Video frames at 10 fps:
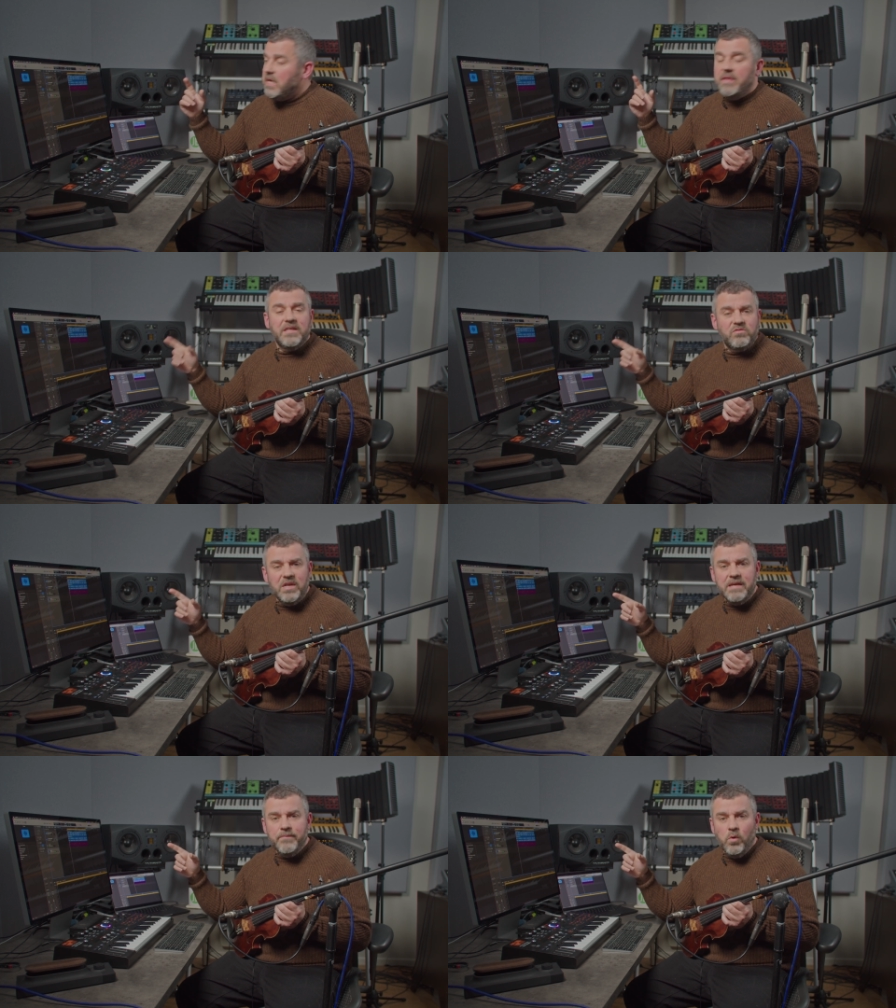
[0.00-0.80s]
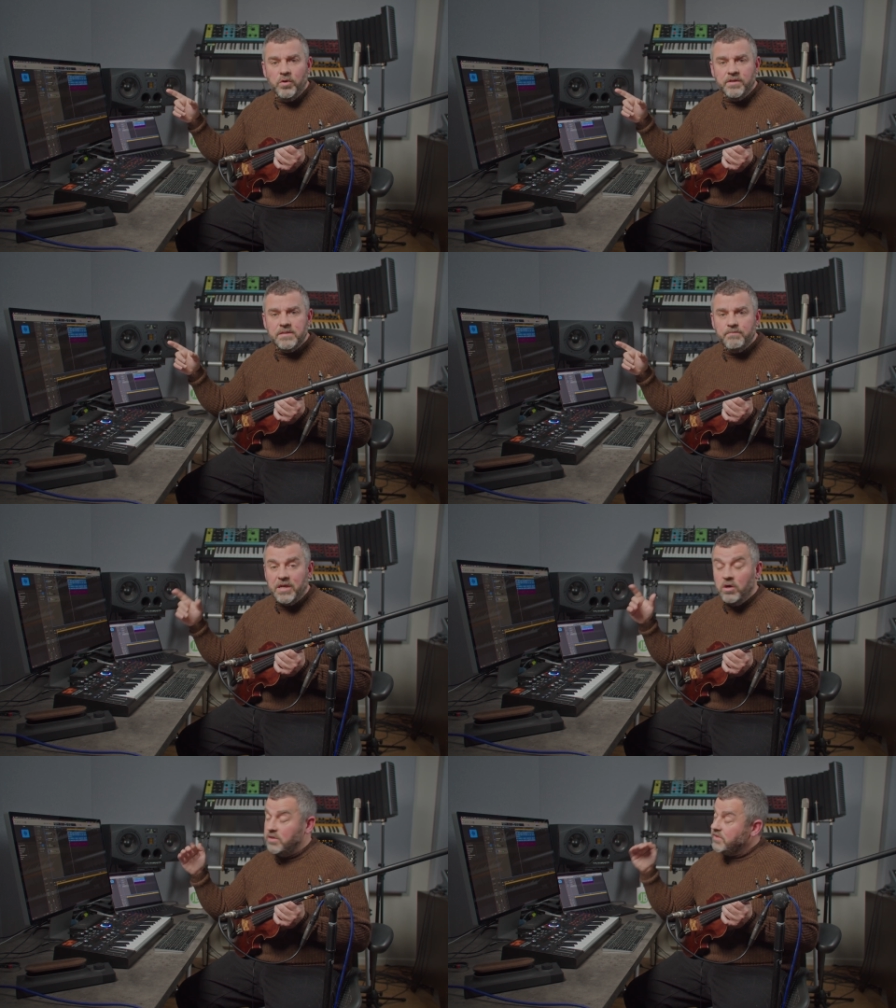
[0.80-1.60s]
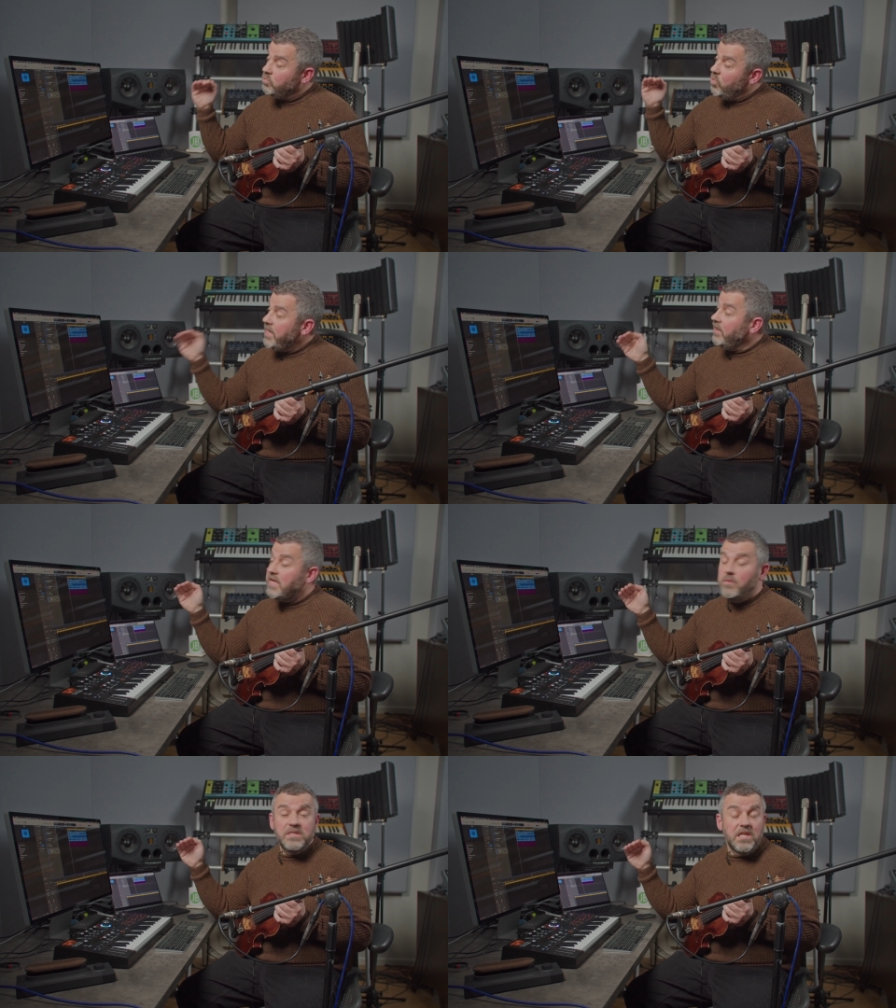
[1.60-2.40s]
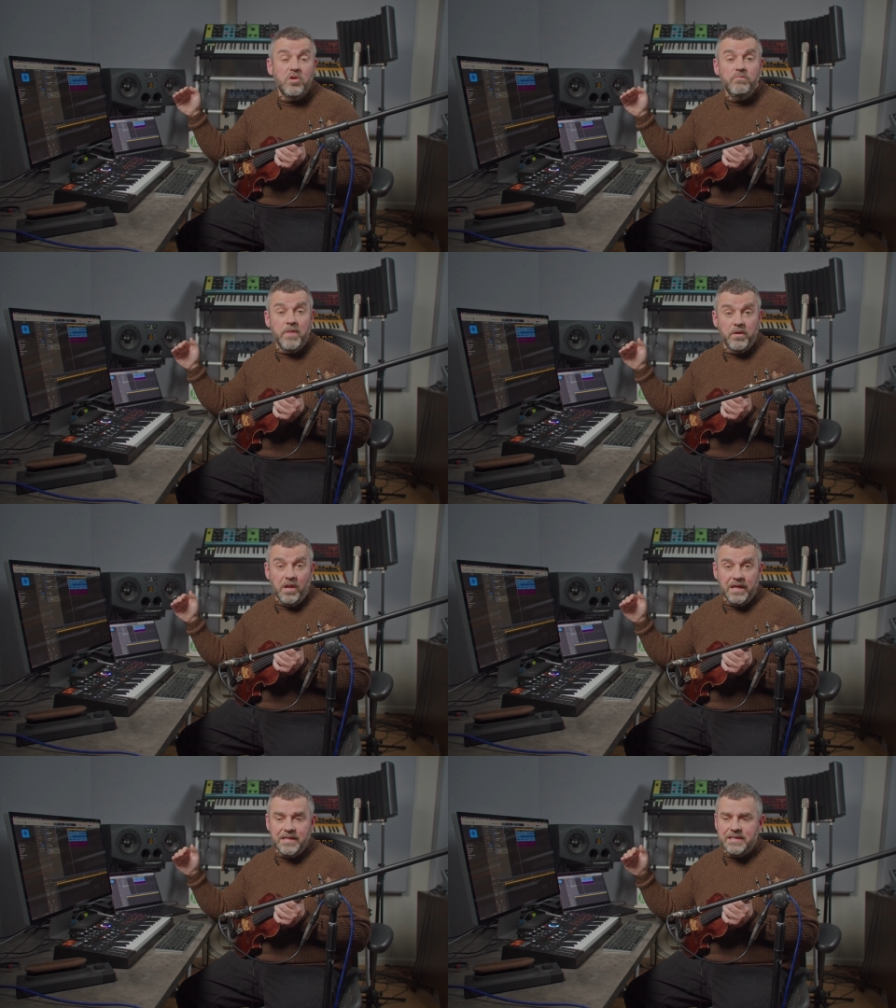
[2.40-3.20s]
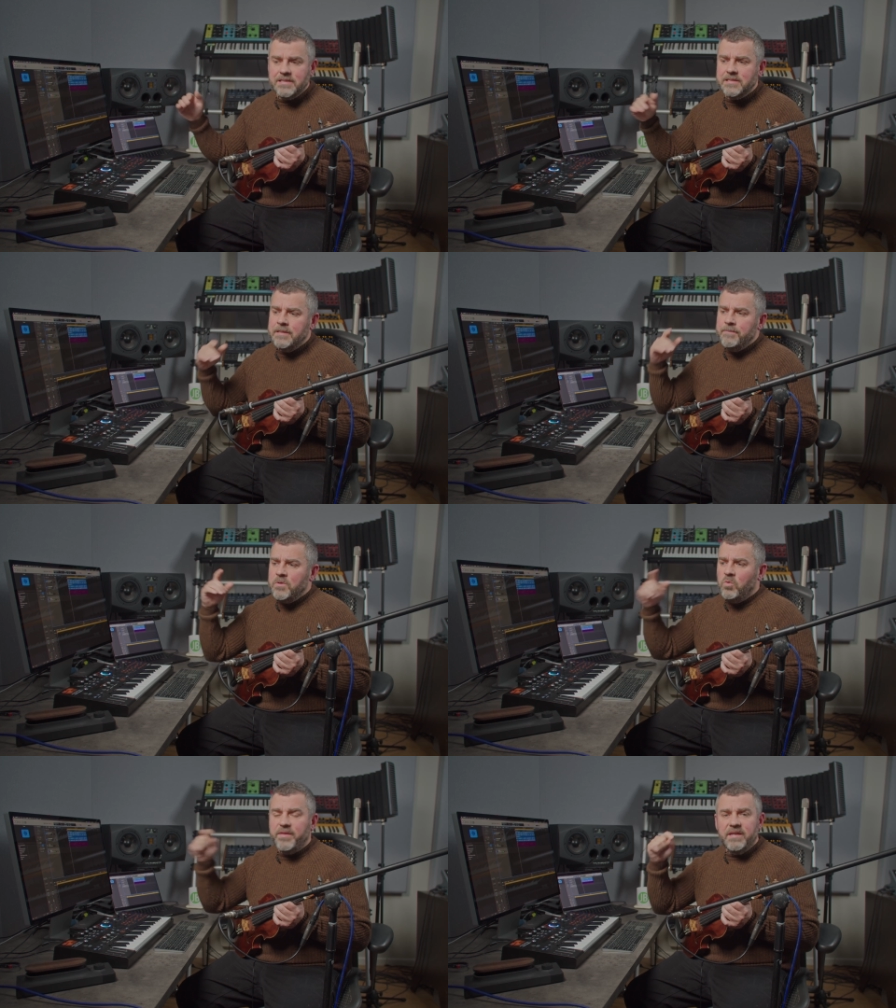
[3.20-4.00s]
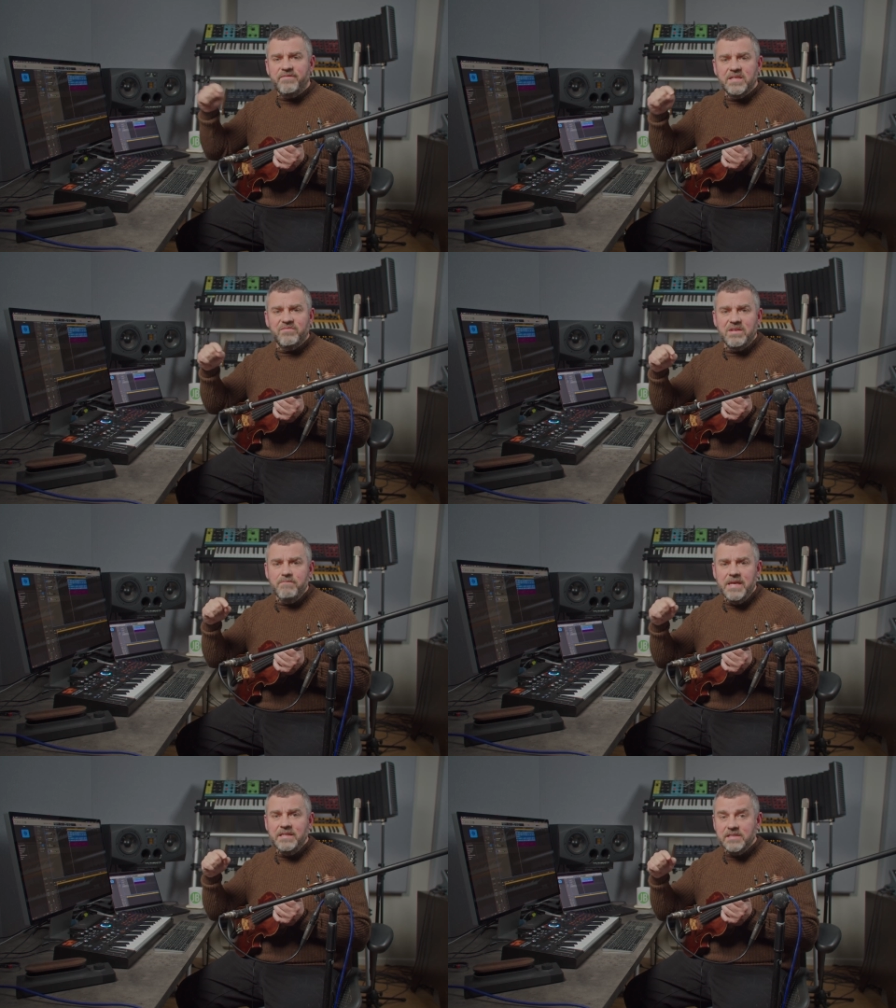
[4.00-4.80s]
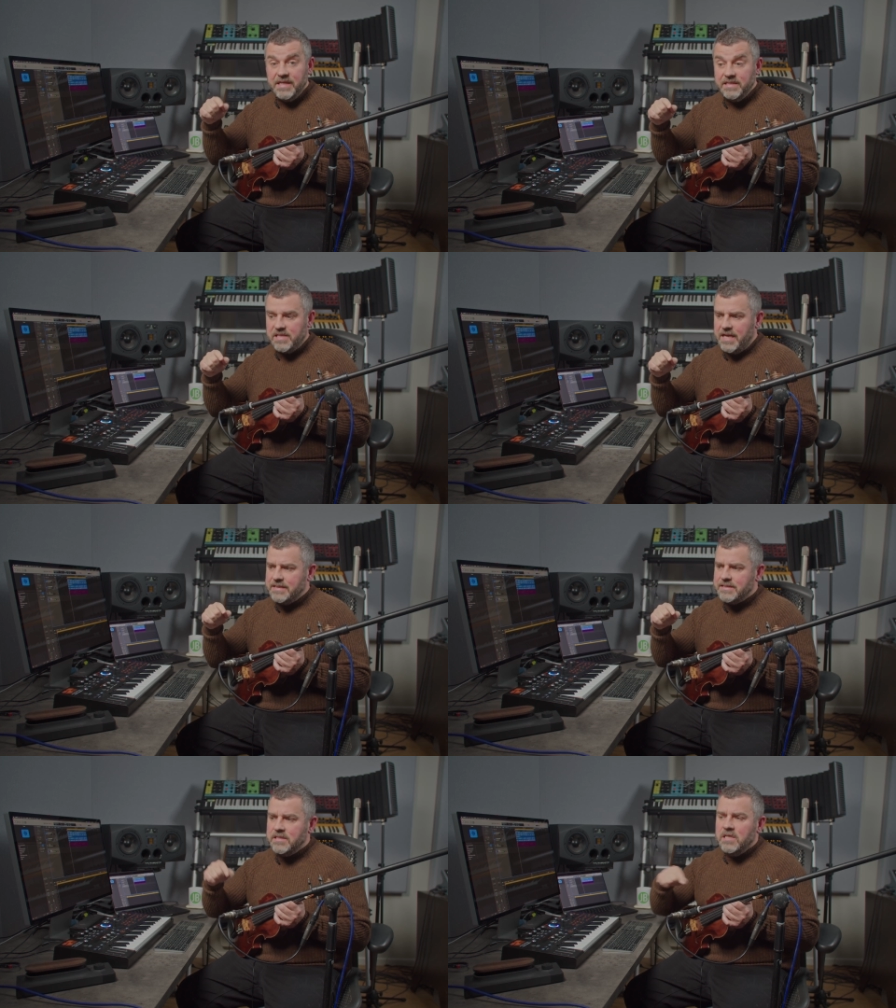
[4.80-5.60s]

and that's really important because when I go into loop mode like this, what that effectively means is that